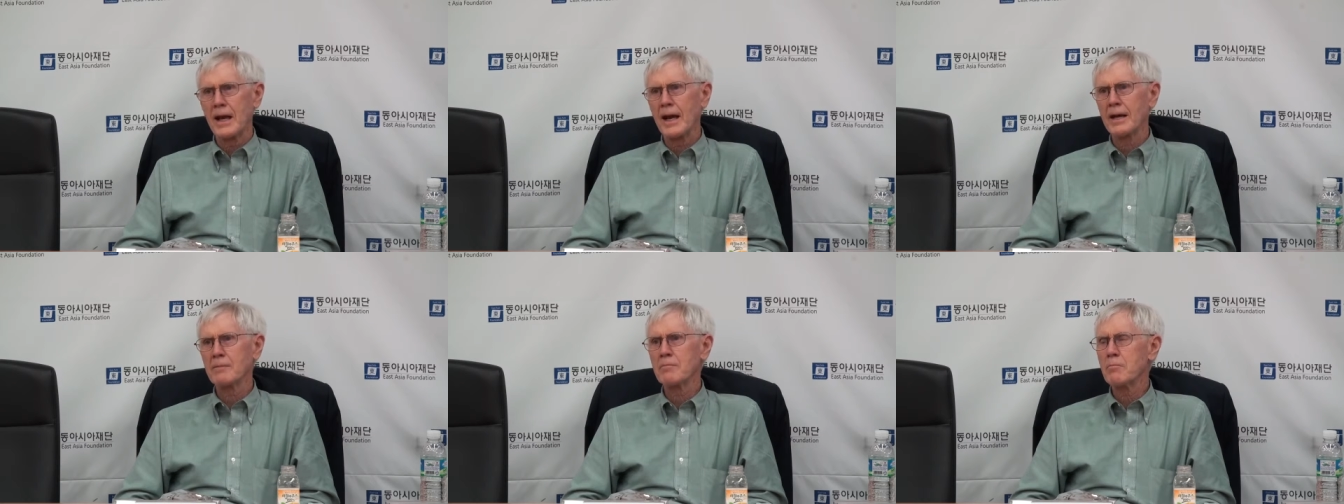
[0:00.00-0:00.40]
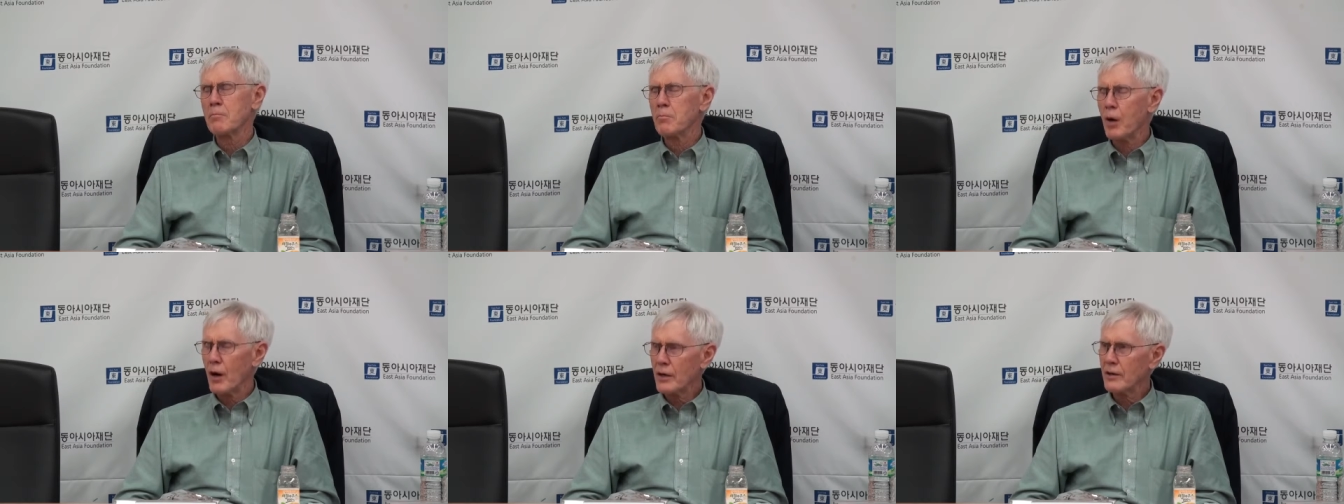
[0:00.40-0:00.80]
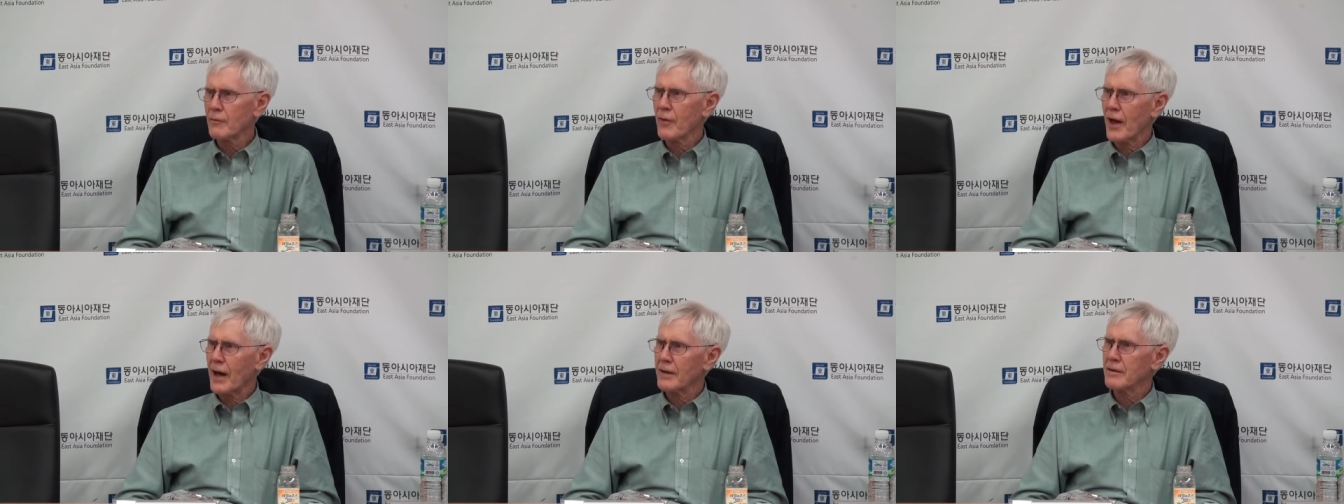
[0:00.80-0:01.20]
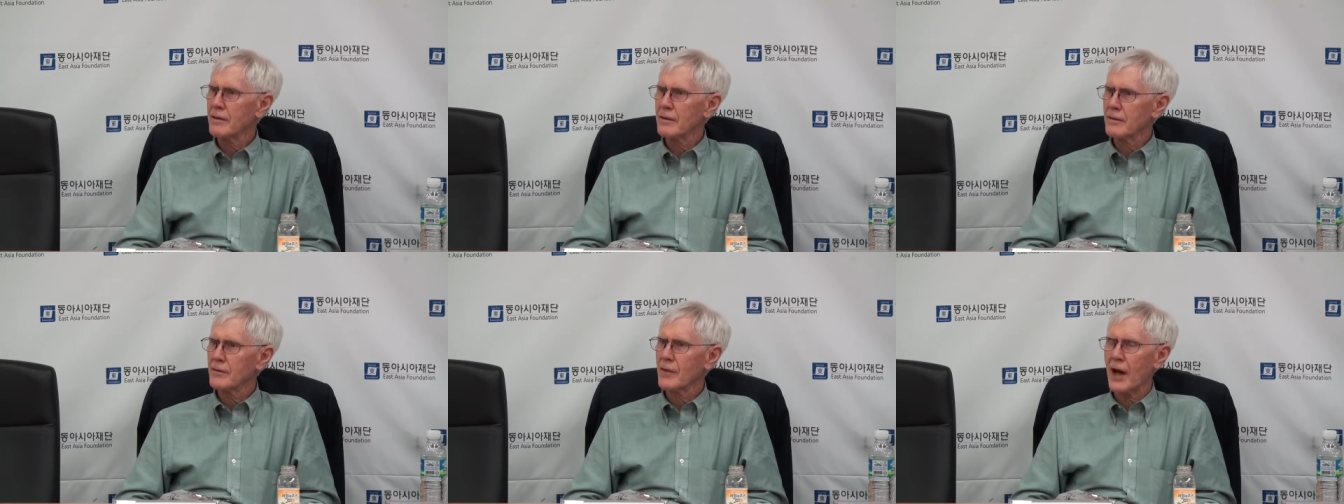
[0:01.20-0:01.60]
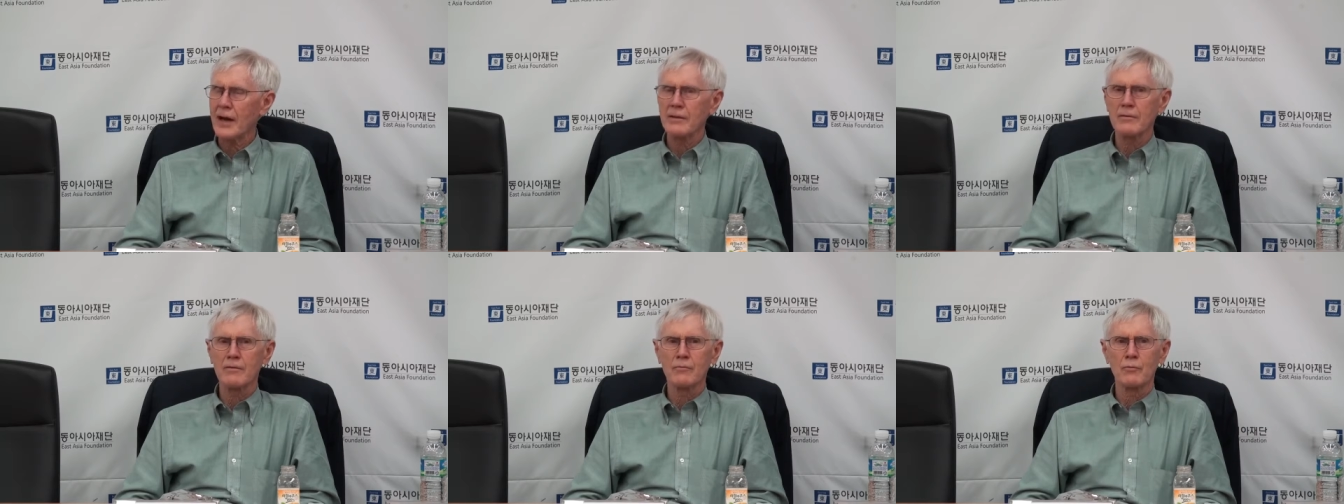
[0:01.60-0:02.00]
And part of that
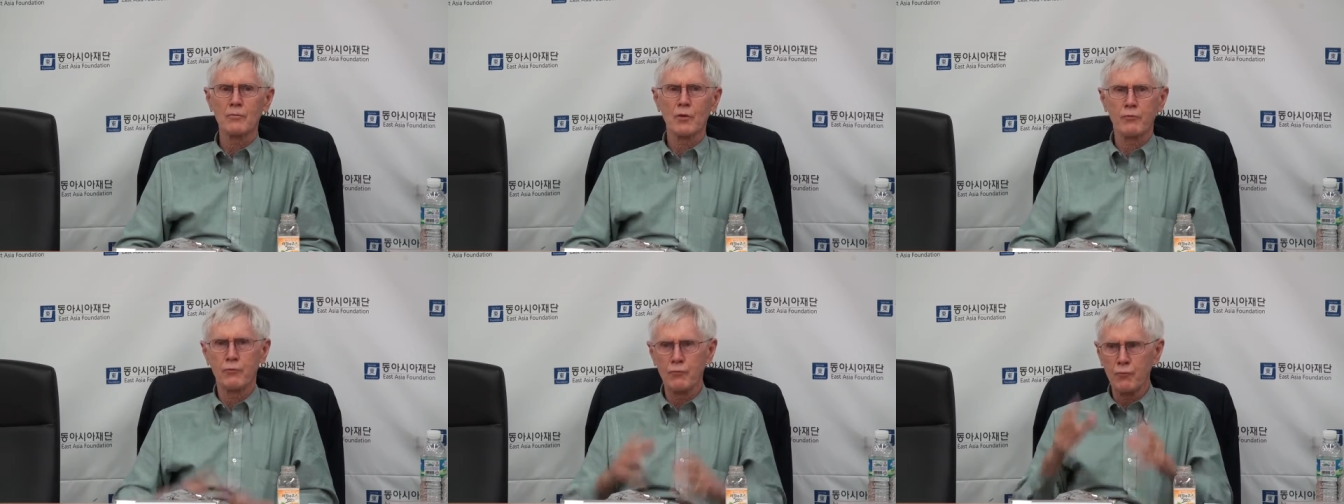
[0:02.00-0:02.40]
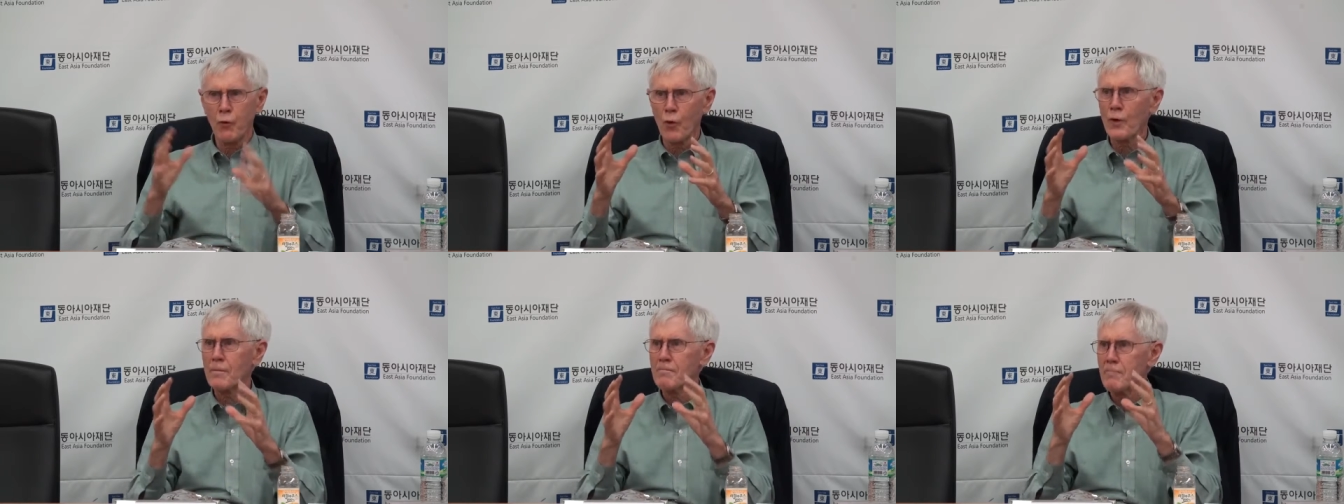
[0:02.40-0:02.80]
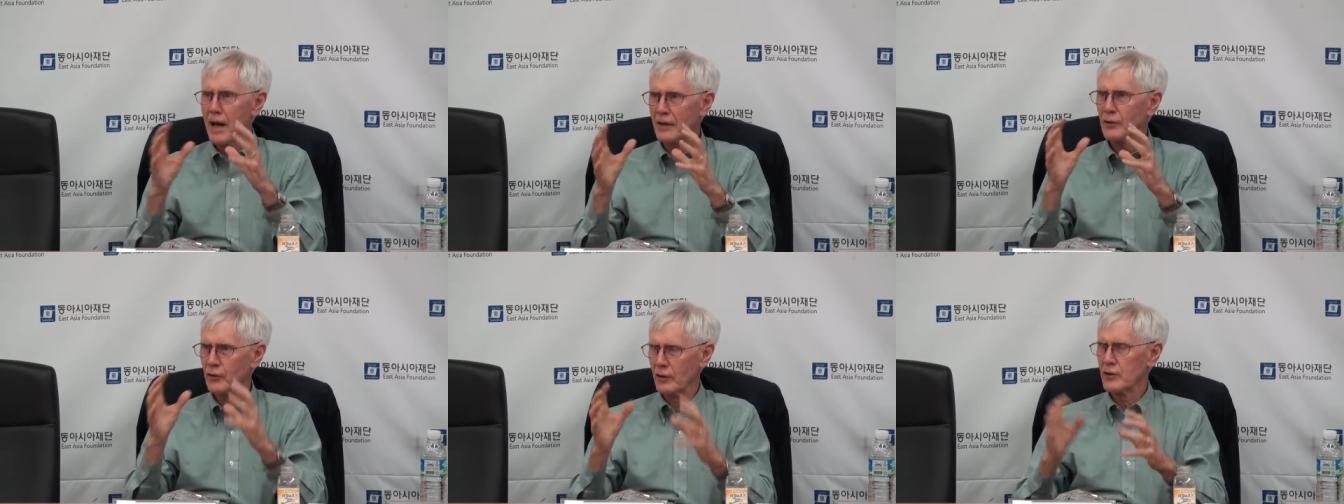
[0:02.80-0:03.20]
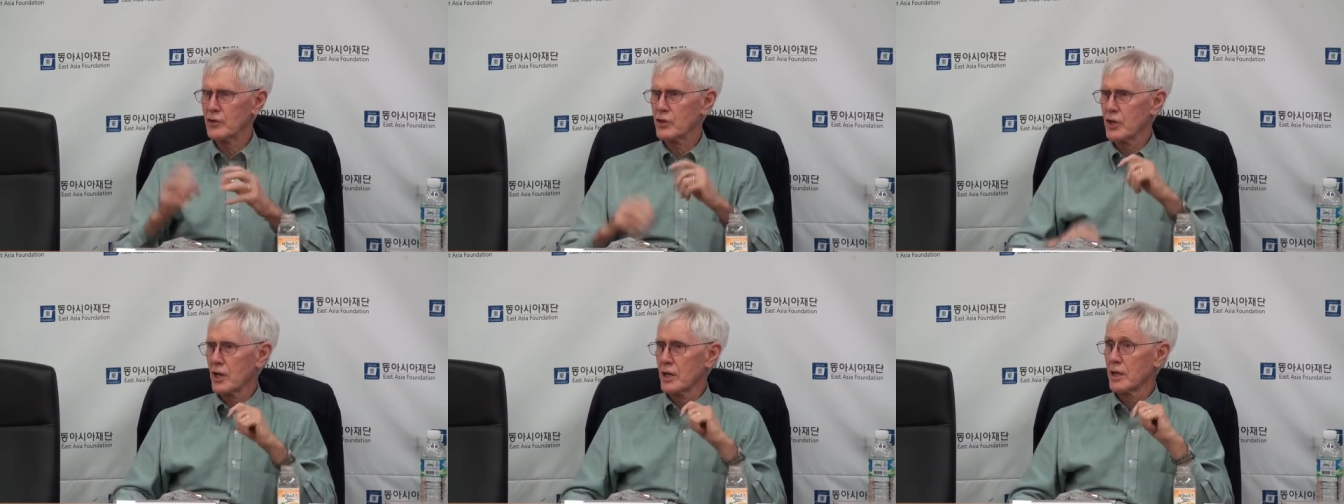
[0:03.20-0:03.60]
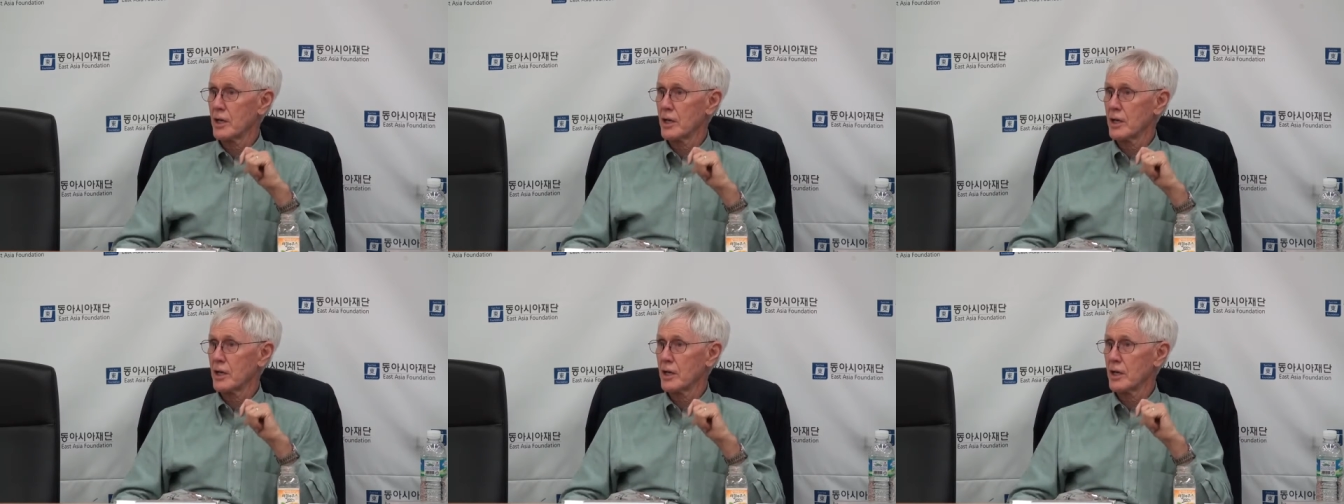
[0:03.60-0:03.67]
reform message